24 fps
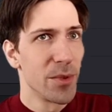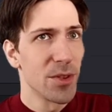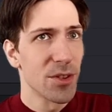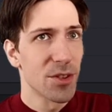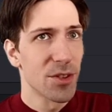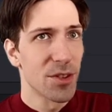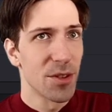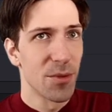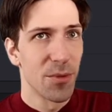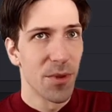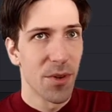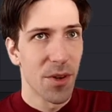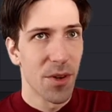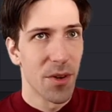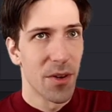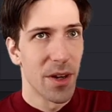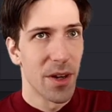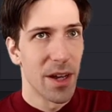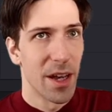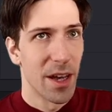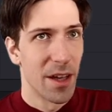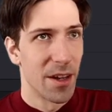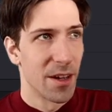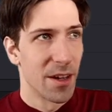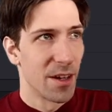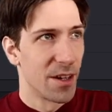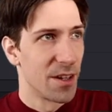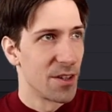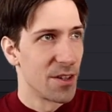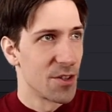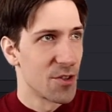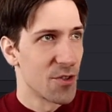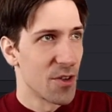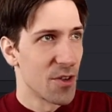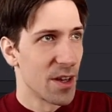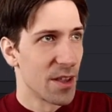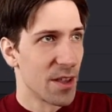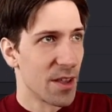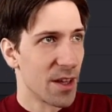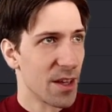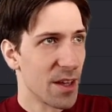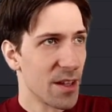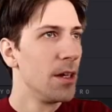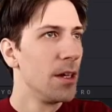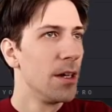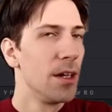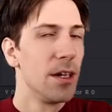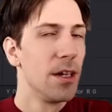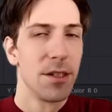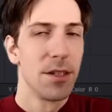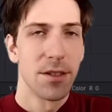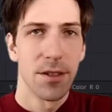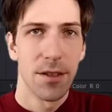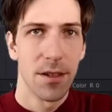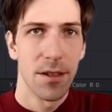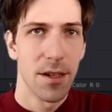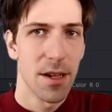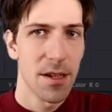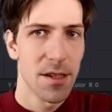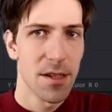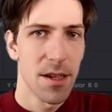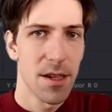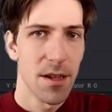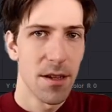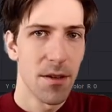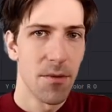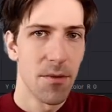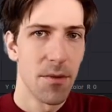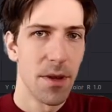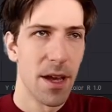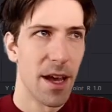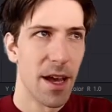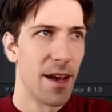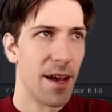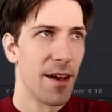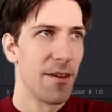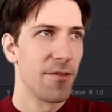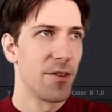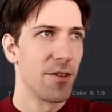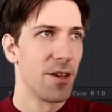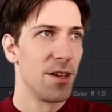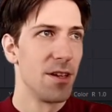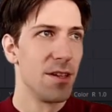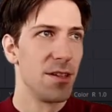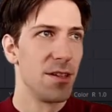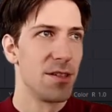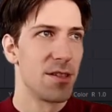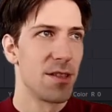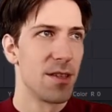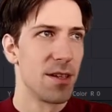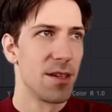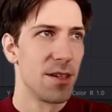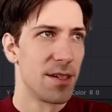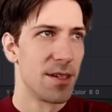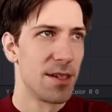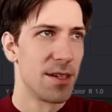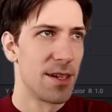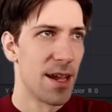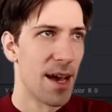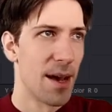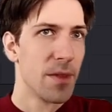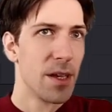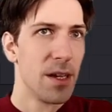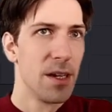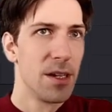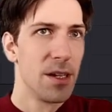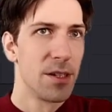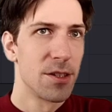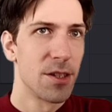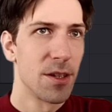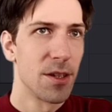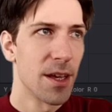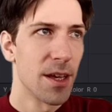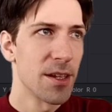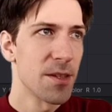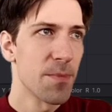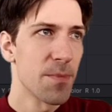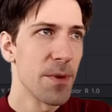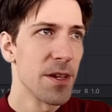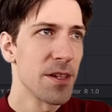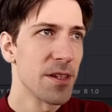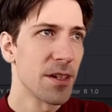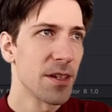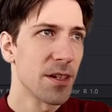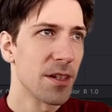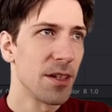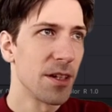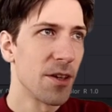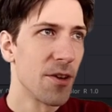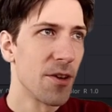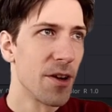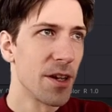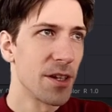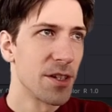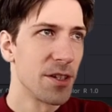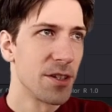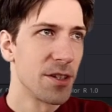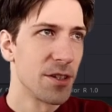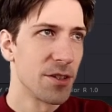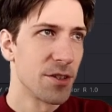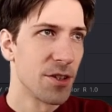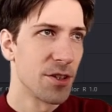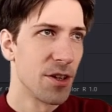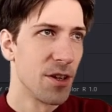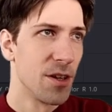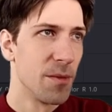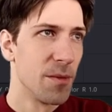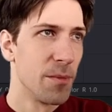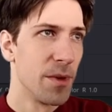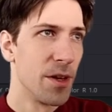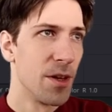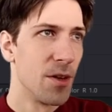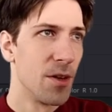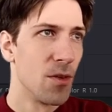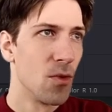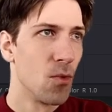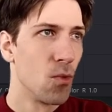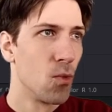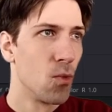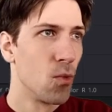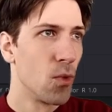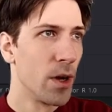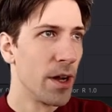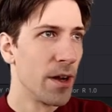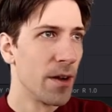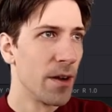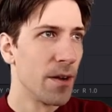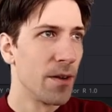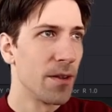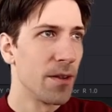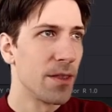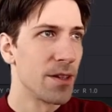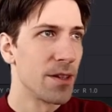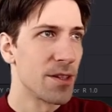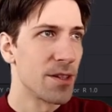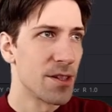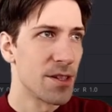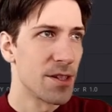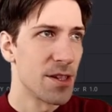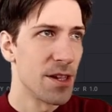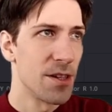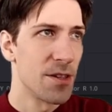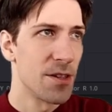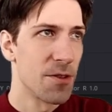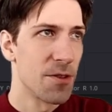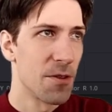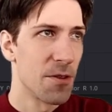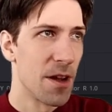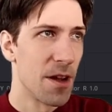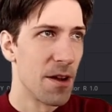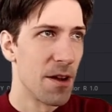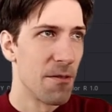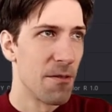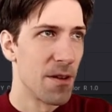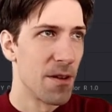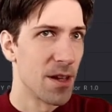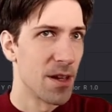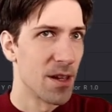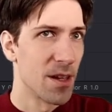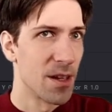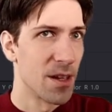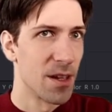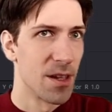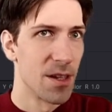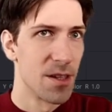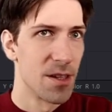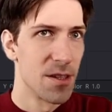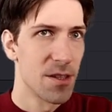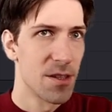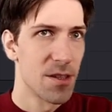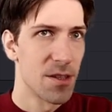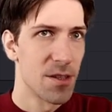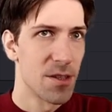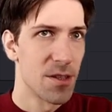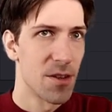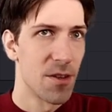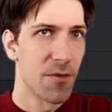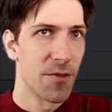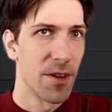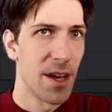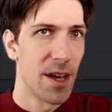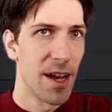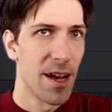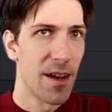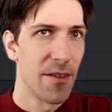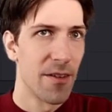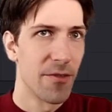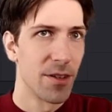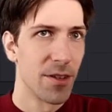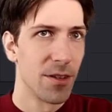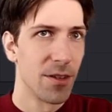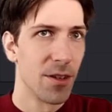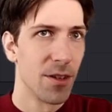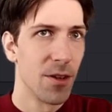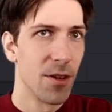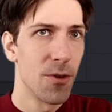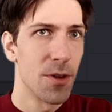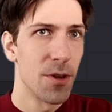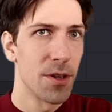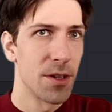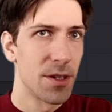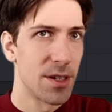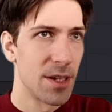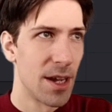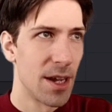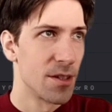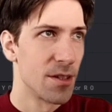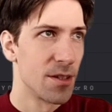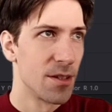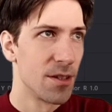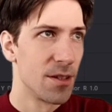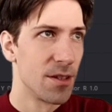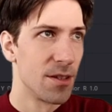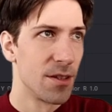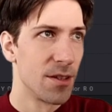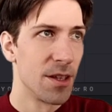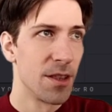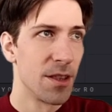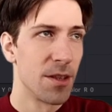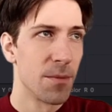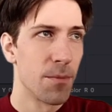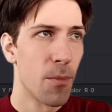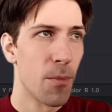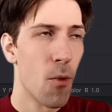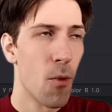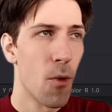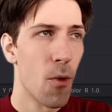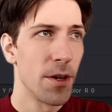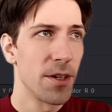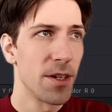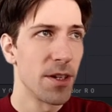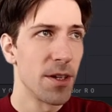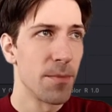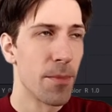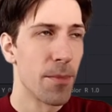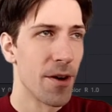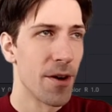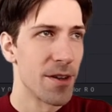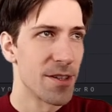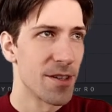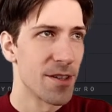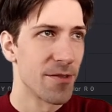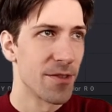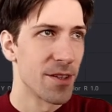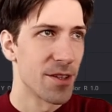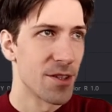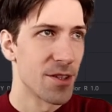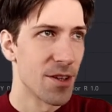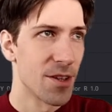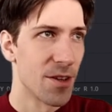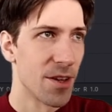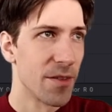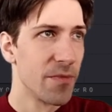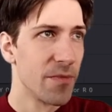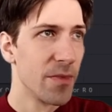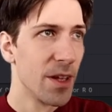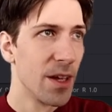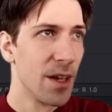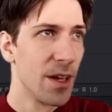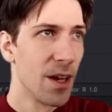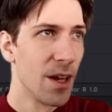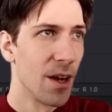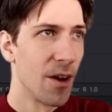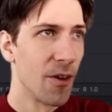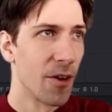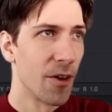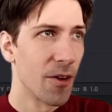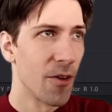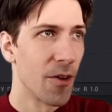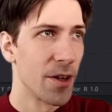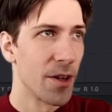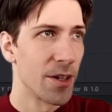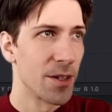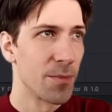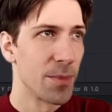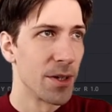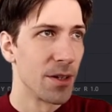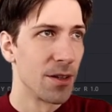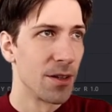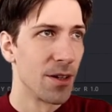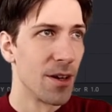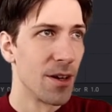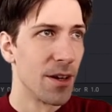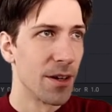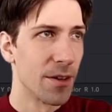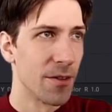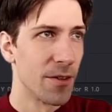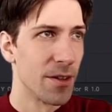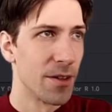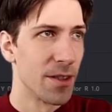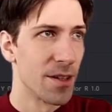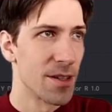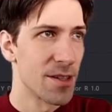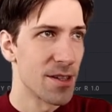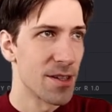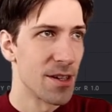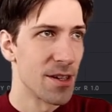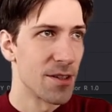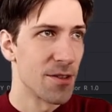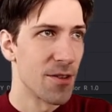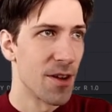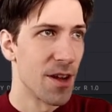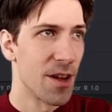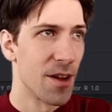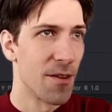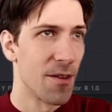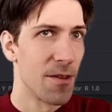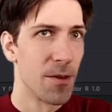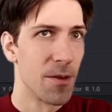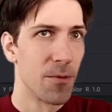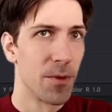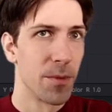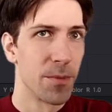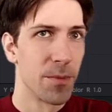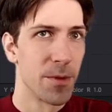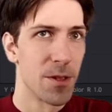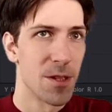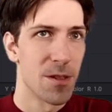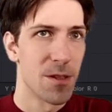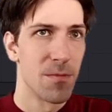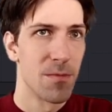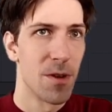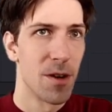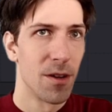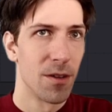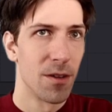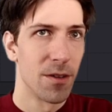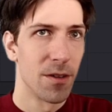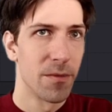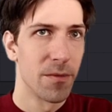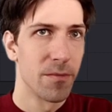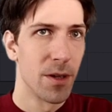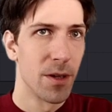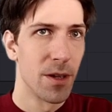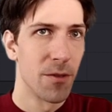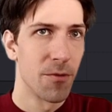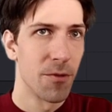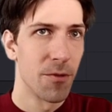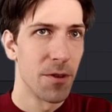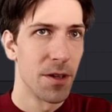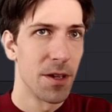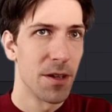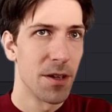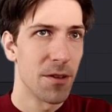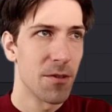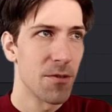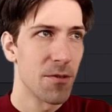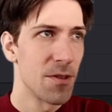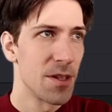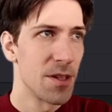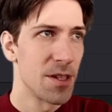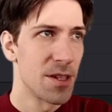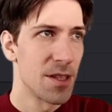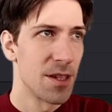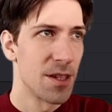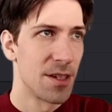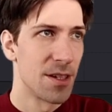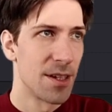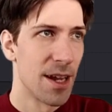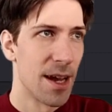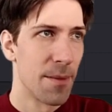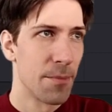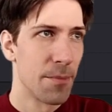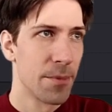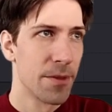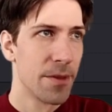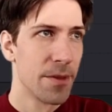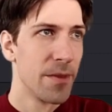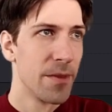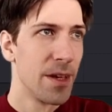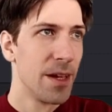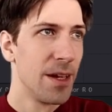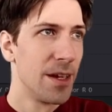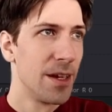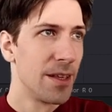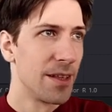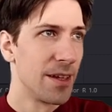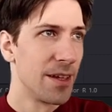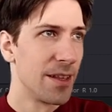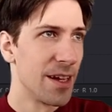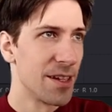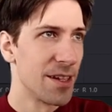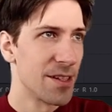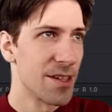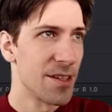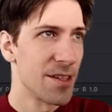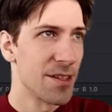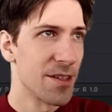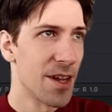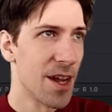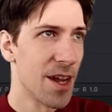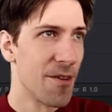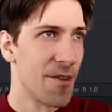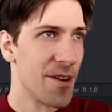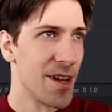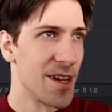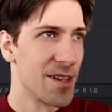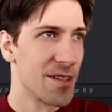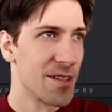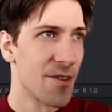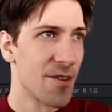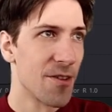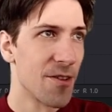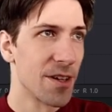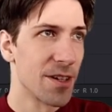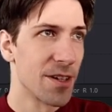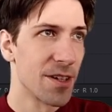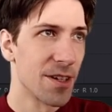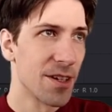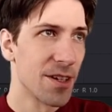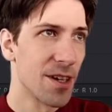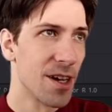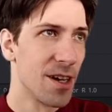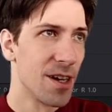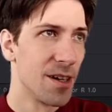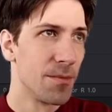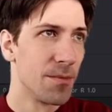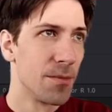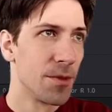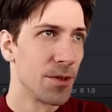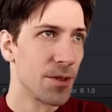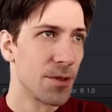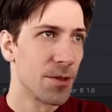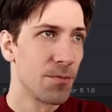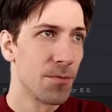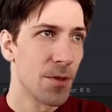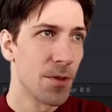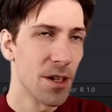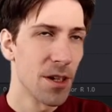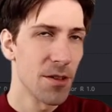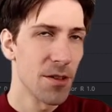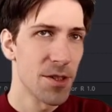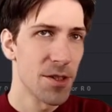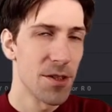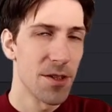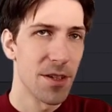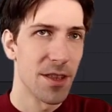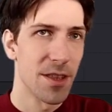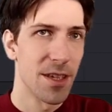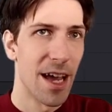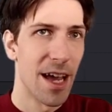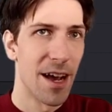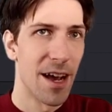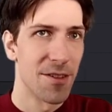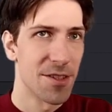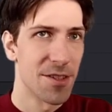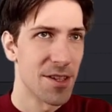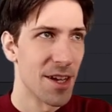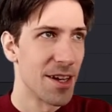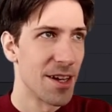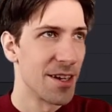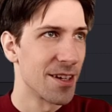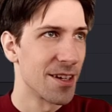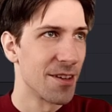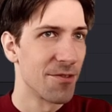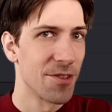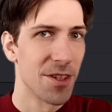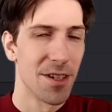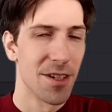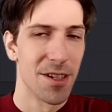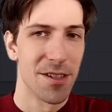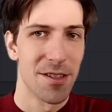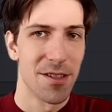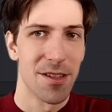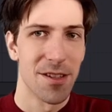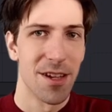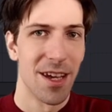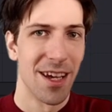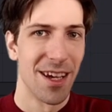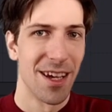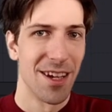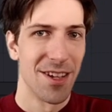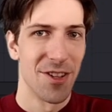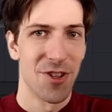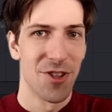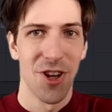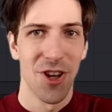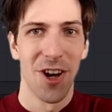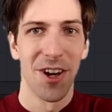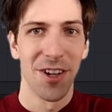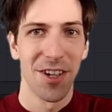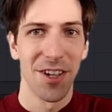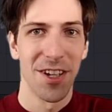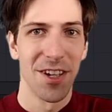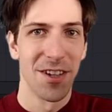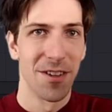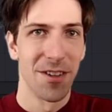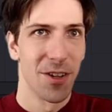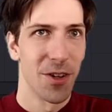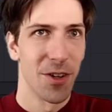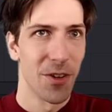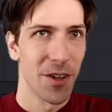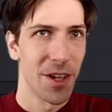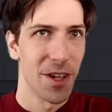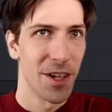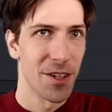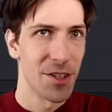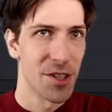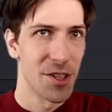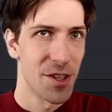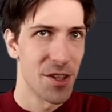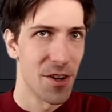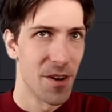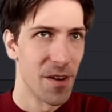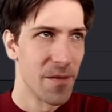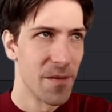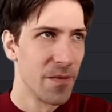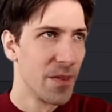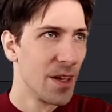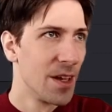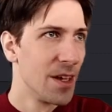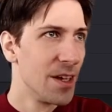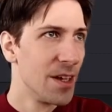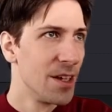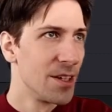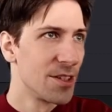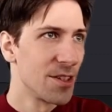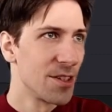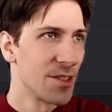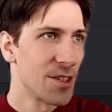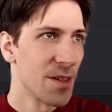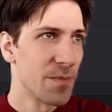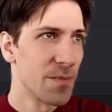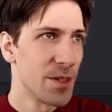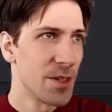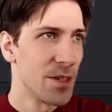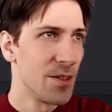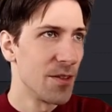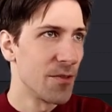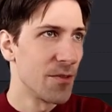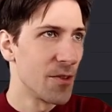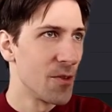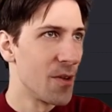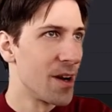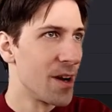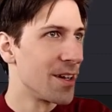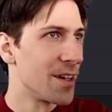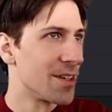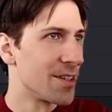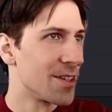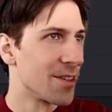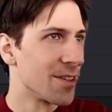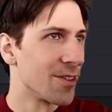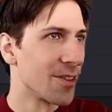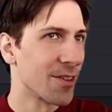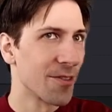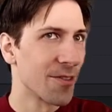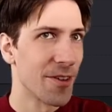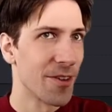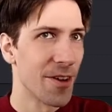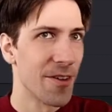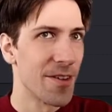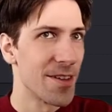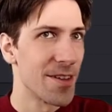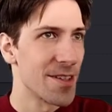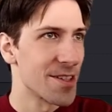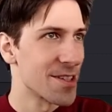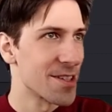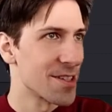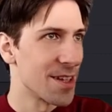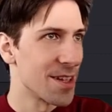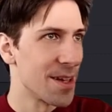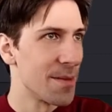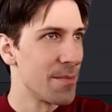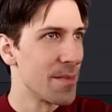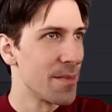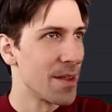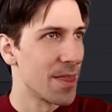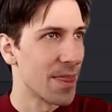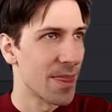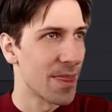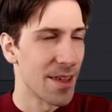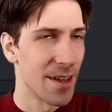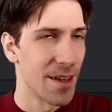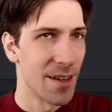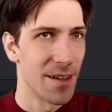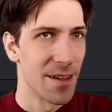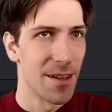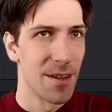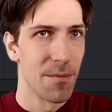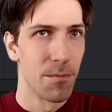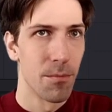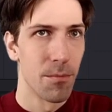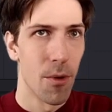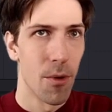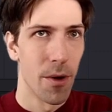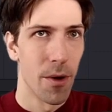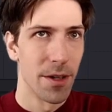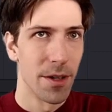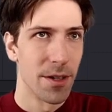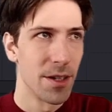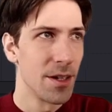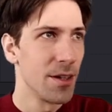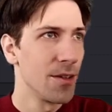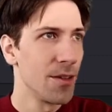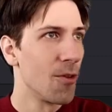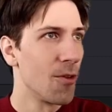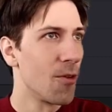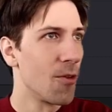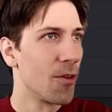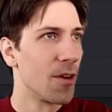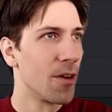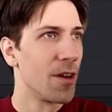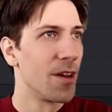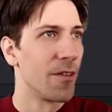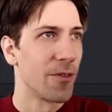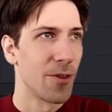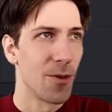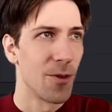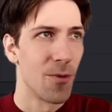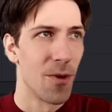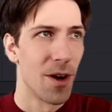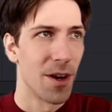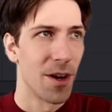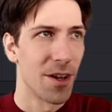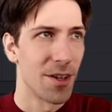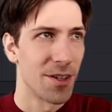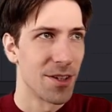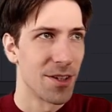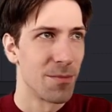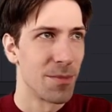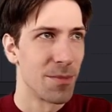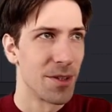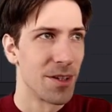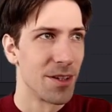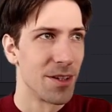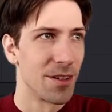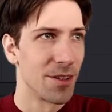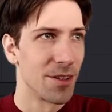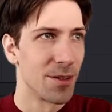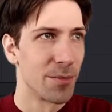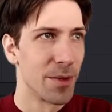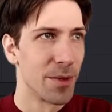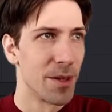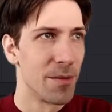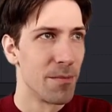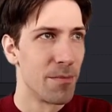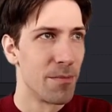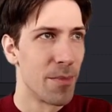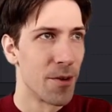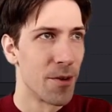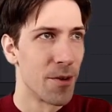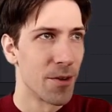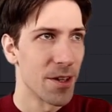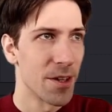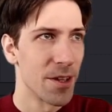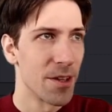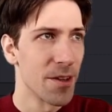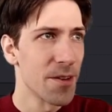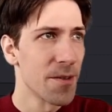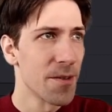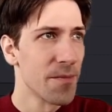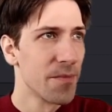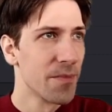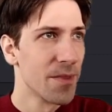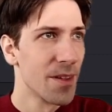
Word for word: So we'll go ahead and try that. So the next setting we have is the depth. So that's basically going to determine where the center area is. So if you have a lower depth, then the pointy parts of the star are going to be longer and the center area will be smaller. But if we increase the depth, then that center area is going to come closer to the outside, giving us a chunkier looking star. So it's up to you if you want it to look very slim and thin and pointy, or if you want it to be a little bit bulkier.